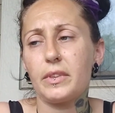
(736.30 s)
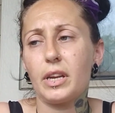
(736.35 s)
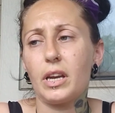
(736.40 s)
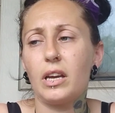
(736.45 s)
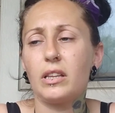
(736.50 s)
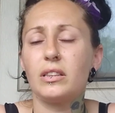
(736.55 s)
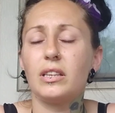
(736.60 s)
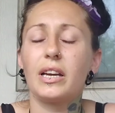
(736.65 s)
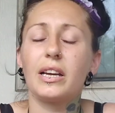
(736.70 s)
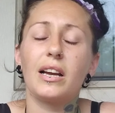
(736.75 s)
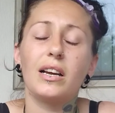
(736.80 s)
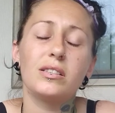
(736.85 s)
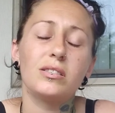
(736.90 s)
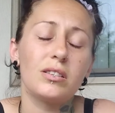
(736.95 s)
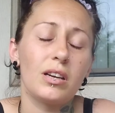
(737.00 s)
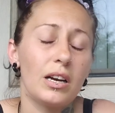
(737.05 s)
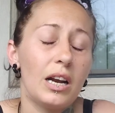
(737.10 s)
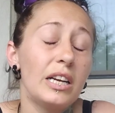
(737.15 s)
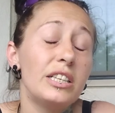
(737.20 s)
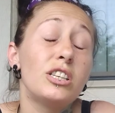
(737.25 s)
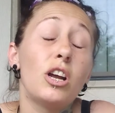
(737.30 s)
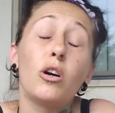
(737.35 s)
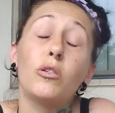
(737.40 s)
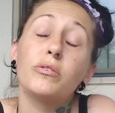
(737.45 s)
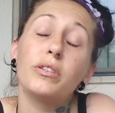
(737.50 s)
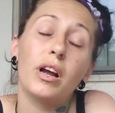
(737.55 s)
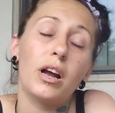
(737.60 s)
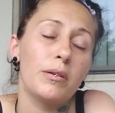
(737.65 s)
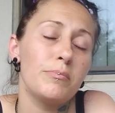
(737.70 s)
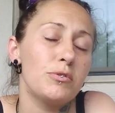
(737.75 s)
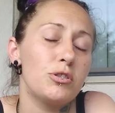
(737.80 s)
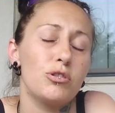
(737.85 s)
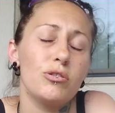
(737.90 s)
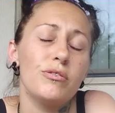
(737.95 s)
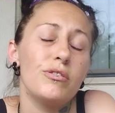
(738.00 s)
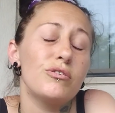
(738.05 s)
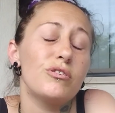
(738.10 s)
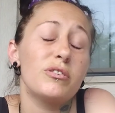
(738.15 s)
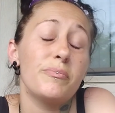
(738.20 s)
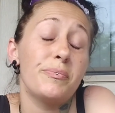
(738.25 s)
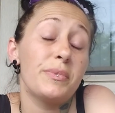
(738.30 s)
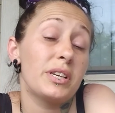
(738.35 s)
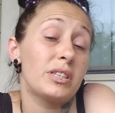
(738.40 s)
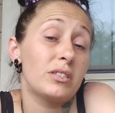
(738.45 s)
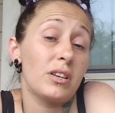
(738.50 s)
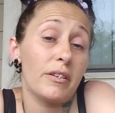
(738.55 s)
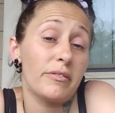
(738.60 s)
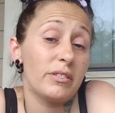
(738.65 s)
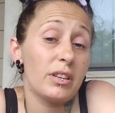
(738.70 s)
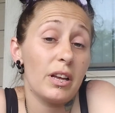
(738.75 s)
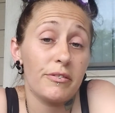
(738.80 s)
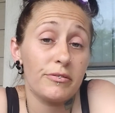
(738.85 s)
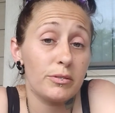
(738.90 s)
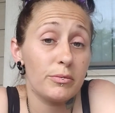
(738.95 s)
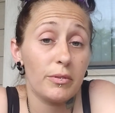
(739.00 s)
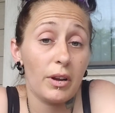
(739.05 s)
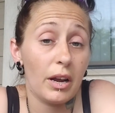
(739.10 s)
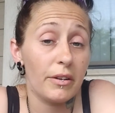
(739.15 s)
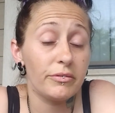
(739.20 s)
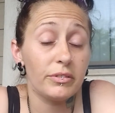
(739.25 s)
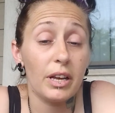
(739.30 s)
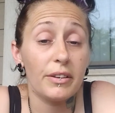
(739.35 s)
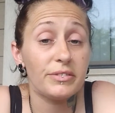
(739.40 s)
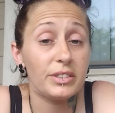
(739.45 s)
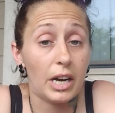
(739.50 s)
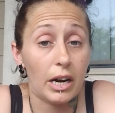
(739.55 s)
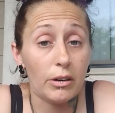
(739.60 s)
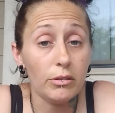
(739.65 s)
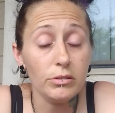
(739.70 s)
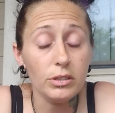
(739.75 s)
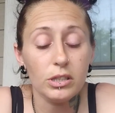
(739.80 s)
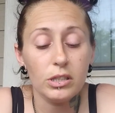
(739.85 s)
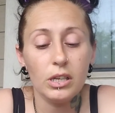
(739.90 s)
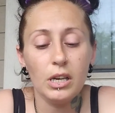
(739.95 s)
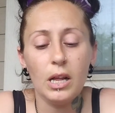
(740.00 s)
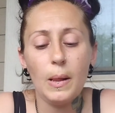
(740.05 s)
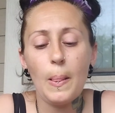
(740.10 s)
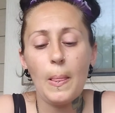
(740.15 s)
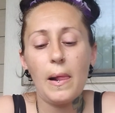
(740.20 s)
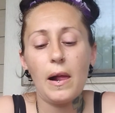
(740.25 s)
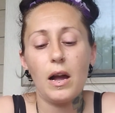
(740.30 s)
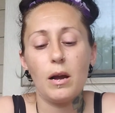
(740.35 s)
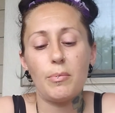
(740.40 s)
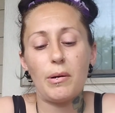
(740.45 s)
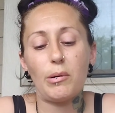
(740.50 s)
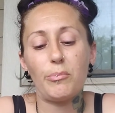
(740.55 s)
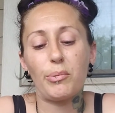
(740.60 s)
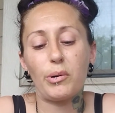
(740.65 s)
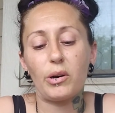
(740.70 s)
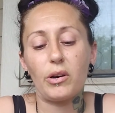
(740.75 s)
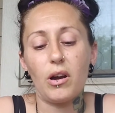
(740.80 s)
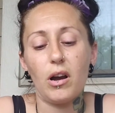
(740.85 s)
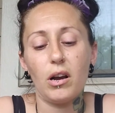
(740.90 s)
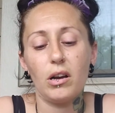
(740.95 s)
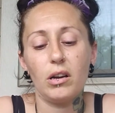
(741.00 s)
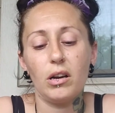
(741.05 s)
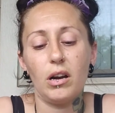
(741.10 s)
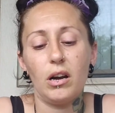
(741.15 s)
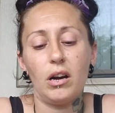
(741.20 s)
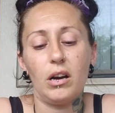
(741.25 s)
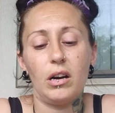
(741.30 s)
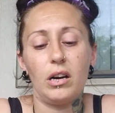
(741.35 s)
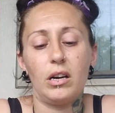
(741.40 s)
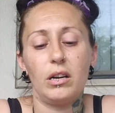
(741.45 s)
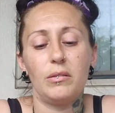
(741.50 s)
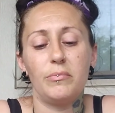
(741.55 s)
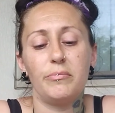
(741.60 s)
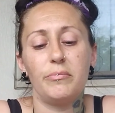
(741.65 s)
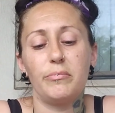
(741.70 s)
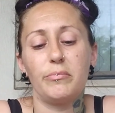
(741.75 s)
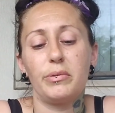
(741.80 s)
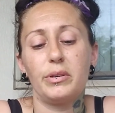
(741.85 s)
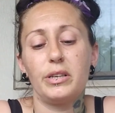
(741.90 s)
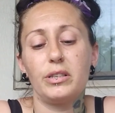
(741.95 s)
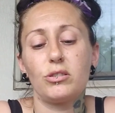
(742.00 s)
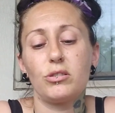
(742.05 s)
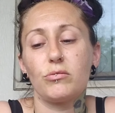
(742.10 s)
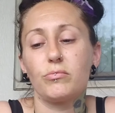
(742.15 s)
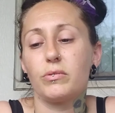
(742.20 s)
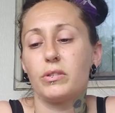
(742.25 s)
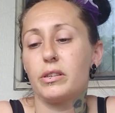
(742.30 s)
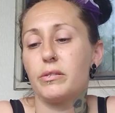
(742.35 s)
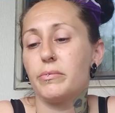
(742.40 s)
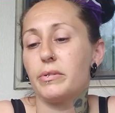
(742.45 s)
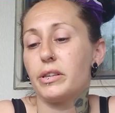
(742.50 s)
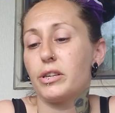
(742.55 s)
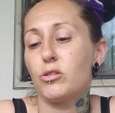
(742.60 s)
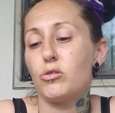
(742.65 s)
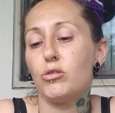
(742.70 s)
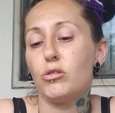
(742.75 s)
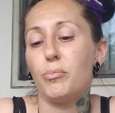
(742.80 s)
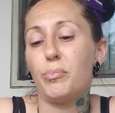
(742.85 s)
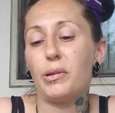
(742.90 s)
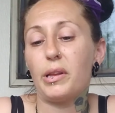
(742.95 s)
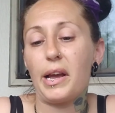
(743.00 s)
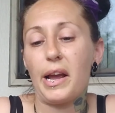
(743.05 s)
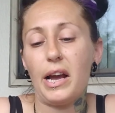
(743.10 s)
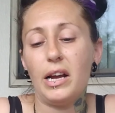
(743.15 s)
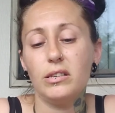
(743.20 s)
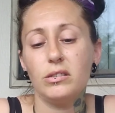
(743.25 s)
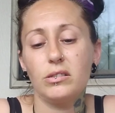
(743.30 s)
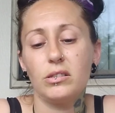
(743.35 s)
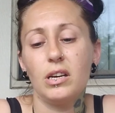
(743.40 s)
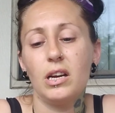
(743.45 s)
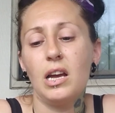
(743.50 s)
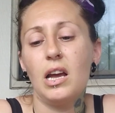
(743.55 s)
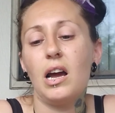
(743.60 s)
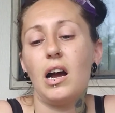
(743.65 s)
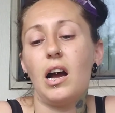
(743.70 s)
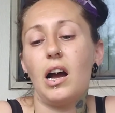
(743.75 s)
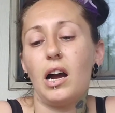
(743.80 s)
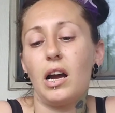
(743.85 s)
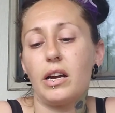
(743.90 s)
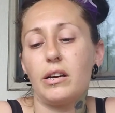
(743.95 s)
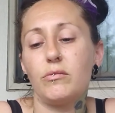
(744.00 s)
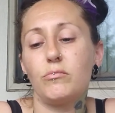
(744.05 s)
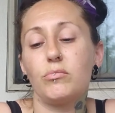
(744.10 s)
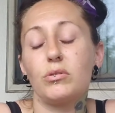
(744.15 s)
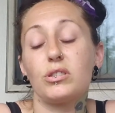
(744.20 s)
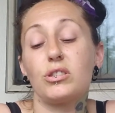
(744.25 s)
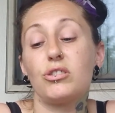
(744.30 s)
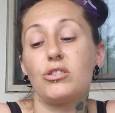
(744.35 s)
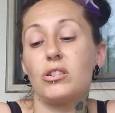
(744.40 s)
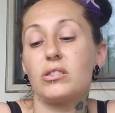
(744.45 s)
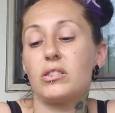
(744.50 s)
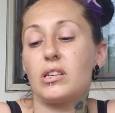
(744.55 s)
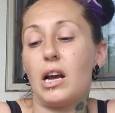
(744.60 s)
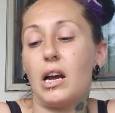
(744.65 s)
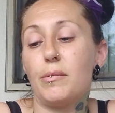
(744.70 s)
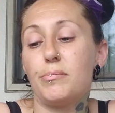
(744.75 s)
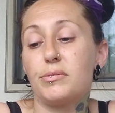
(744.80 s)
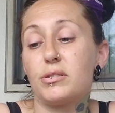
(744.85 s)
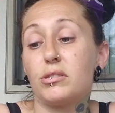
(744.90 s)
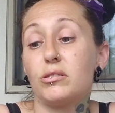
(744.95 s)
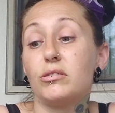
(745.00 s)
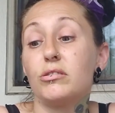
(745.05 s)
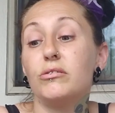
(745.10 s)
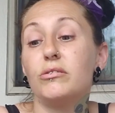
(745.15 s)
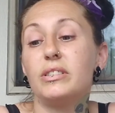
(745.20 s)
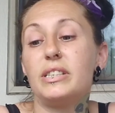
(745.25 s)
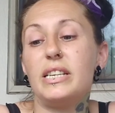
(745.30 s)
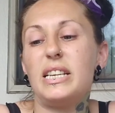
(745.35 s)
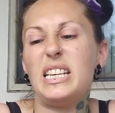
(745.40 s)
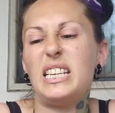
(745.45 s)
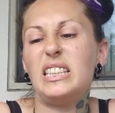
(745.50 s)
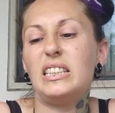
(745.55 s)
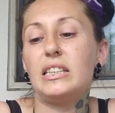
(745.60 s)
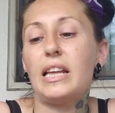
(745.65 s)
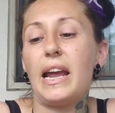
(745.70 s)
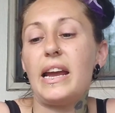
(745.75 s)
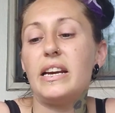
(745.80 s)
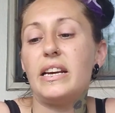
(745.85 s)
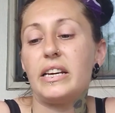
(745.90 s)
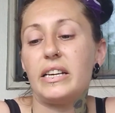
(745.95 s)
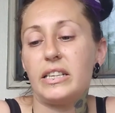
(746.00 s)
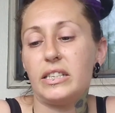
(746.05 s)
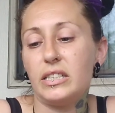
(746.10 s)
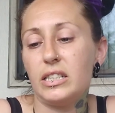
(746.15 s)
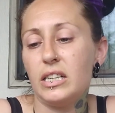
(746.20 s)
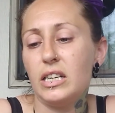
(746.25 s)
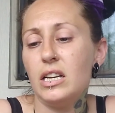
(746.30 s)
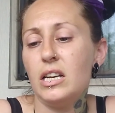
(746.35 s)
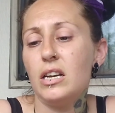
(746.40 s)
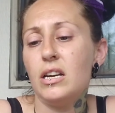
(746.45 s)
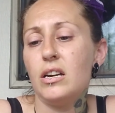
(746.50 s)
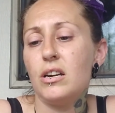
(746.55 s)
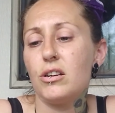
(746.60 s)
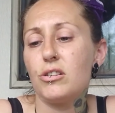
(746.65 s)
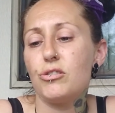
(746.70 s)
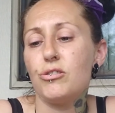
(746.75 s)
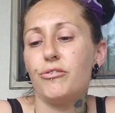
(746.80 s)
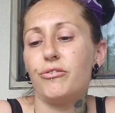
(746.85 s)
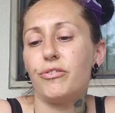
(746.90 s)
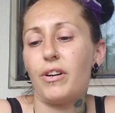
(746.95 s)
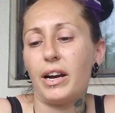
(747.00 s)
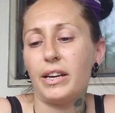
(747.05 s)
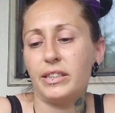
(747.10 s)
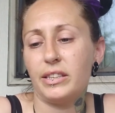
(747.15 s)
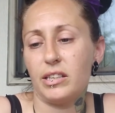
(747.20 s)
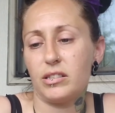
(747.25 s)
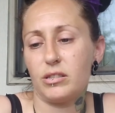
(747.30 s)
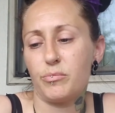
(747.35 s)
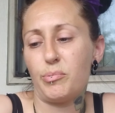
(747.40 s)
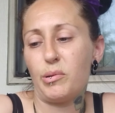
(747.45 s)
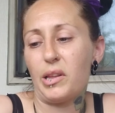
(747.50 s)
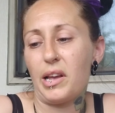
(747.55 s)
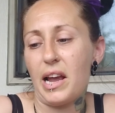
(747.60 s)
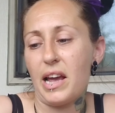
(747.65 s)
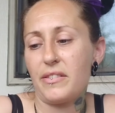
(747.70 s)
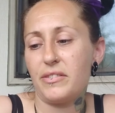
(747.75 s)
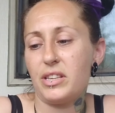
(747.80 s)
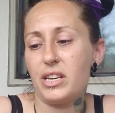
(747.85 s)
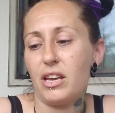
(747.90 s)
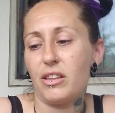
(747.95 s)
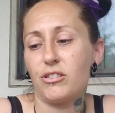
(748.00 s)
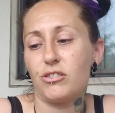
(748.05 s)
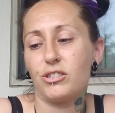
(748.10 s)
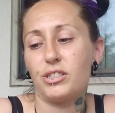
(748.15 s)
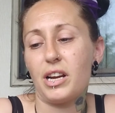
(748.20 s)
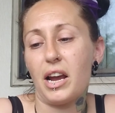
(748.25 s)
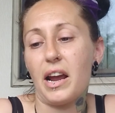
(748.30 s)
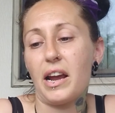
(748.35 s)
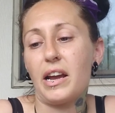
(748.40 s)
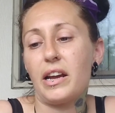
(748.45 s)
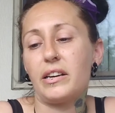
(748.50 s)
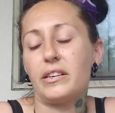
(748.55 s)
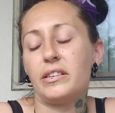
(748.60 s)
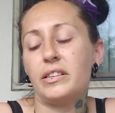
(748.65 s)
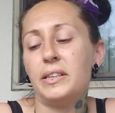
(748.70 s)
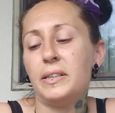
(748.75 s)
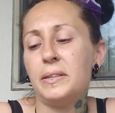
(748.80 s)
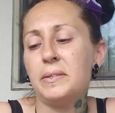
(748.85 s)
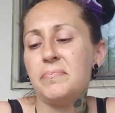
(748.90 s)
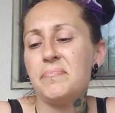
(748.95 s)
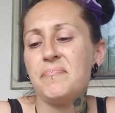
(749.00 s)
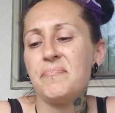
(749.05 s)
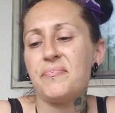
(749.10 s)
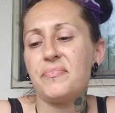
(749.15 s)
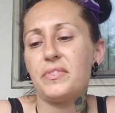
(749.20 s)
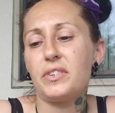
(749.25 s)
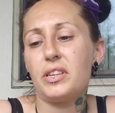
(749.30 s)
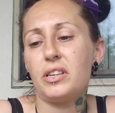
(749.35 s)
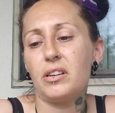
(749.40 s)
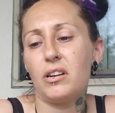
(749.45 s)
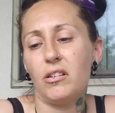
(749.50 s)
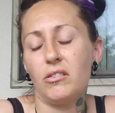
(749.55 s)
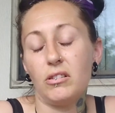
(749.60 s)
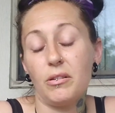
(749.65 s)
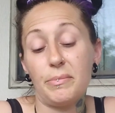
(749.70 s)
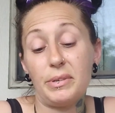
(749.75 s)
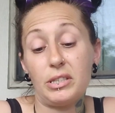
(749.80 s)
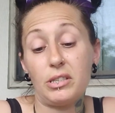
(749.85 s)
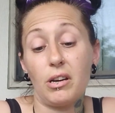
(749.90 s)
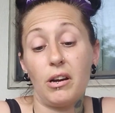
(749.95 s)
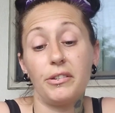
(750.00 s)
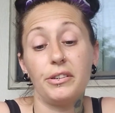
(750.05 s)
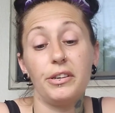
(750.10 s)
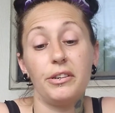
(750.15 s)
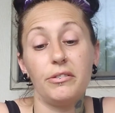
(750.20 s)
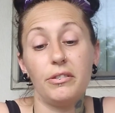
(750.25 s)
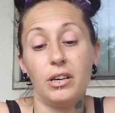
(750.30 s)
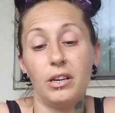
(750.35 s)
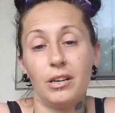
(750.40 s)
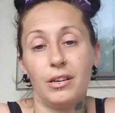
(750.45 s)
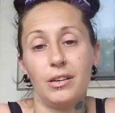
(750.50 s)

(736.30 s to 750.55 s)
and like I said, I know that I'm sure there's some things I've left out about burdock, but it's a really, really cool plant. I was just absolutely elated to find this plant the other day, and you know, let me tell you,